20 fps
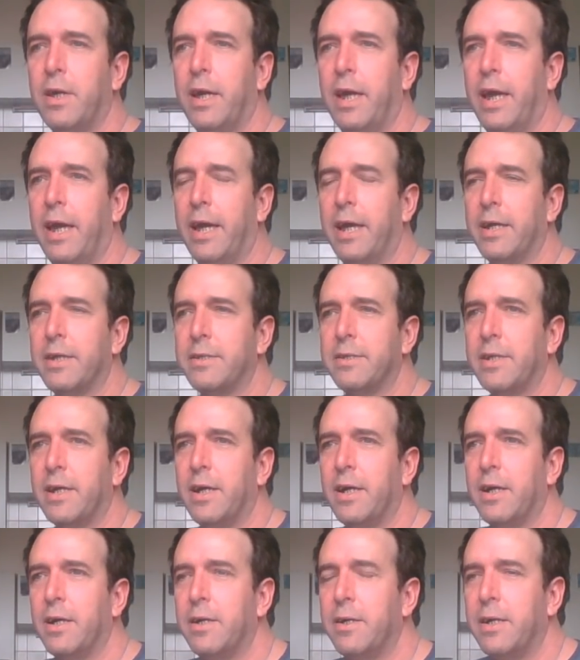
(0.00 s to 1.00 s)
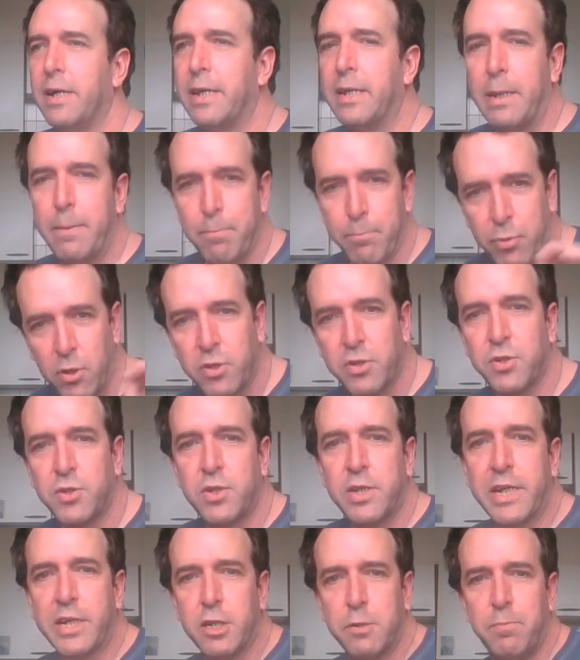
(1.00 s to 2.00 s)
And then book
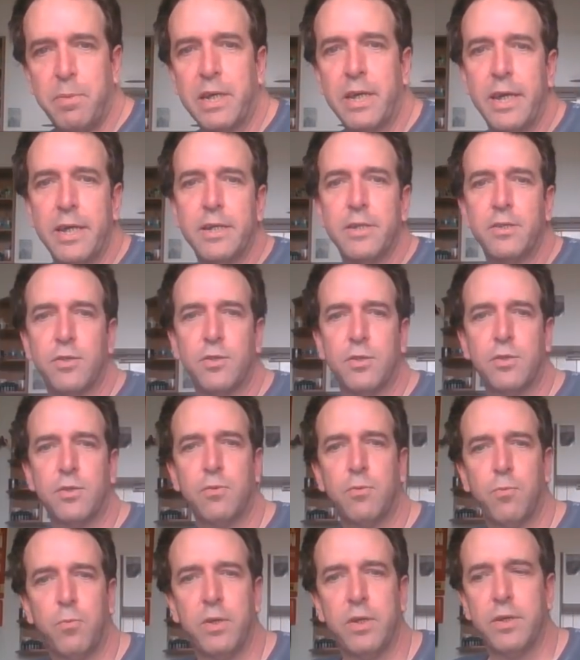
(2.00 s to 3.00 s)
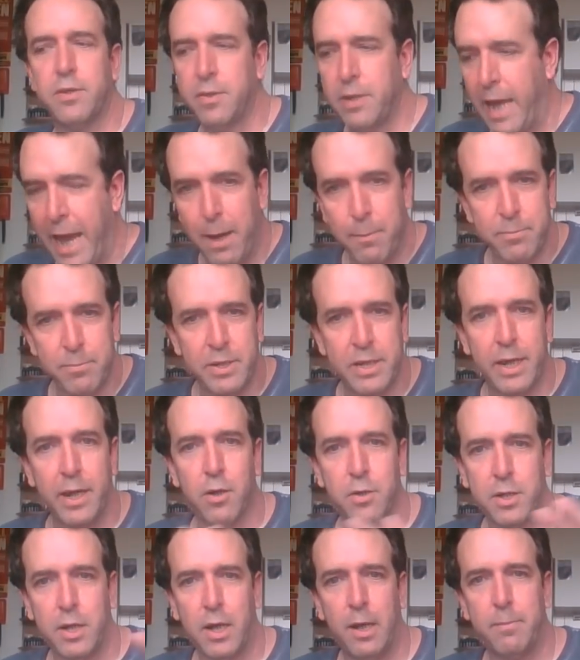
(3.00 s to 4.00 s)
6 begins with
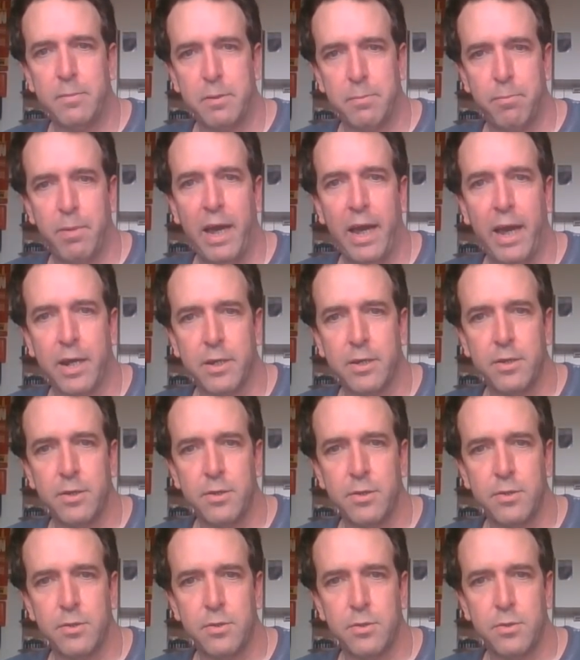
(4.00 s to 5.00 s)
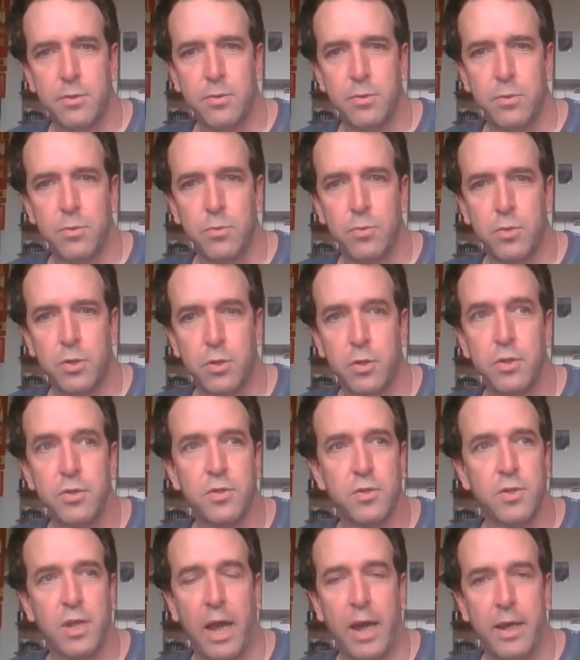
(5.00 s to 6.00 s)
Abdiel coming back to the good
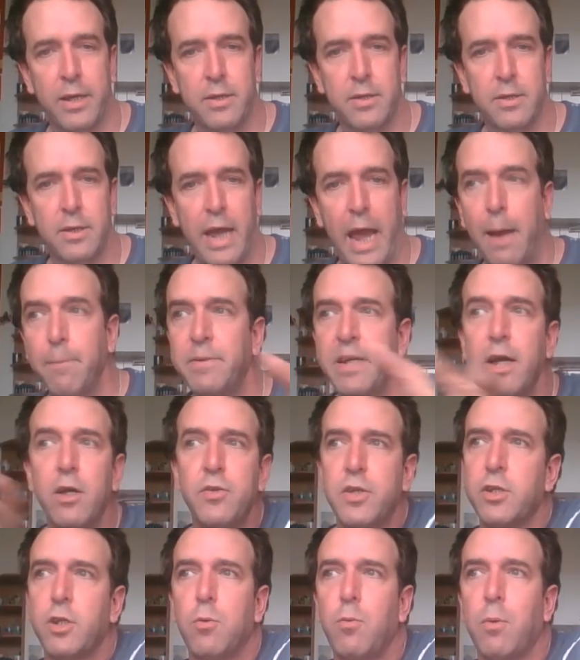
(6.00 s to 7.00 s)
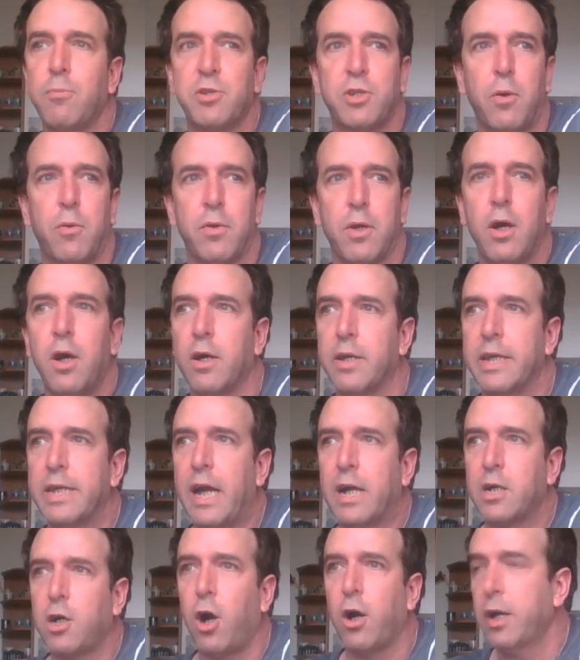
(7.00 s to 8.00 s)
side. Abdiel didn't know what was going on. He
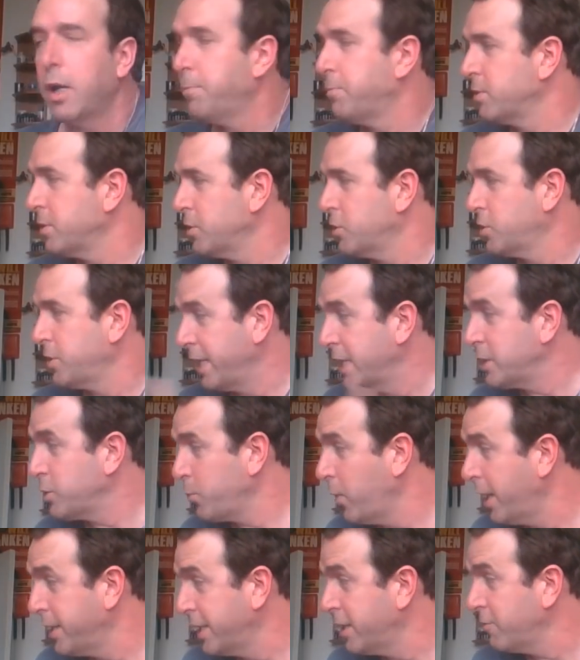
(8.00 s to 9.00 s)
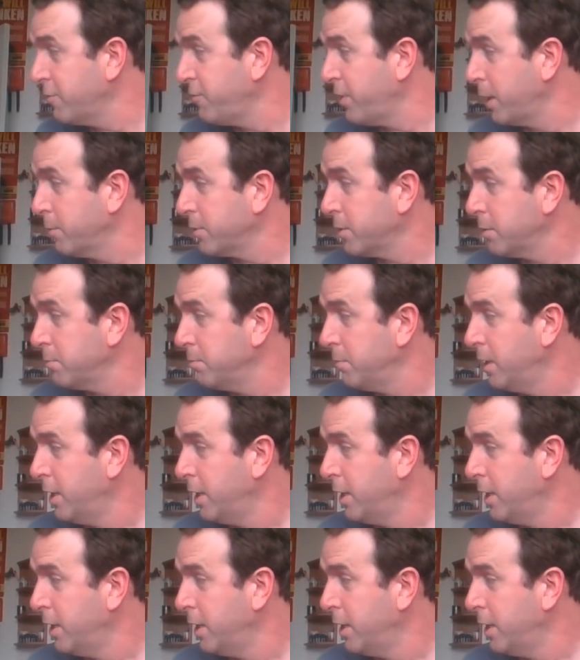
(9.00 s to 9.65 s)
got caught up in this shit. That's why I identified with him.